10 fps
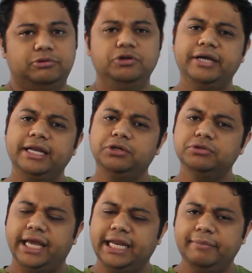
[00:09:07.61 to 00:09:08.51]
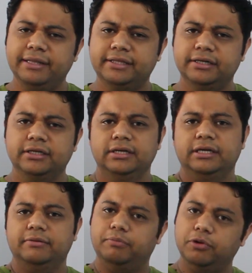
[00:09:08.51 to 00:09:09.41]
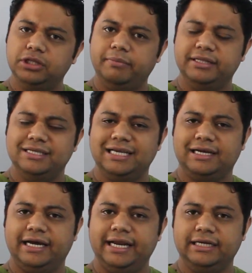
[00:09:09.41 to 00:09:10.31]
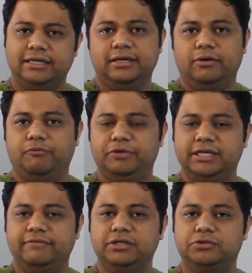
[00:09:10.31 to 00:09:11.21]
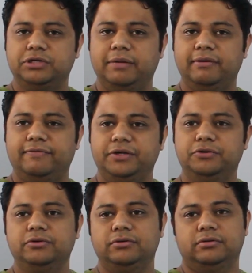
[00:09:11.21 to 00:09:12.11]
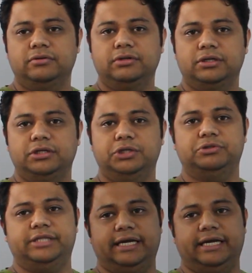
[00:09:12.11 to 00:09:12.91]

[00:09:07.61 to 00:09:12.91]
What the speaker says: So you can use any method, both the methods are correct, whichever is suitable for you, use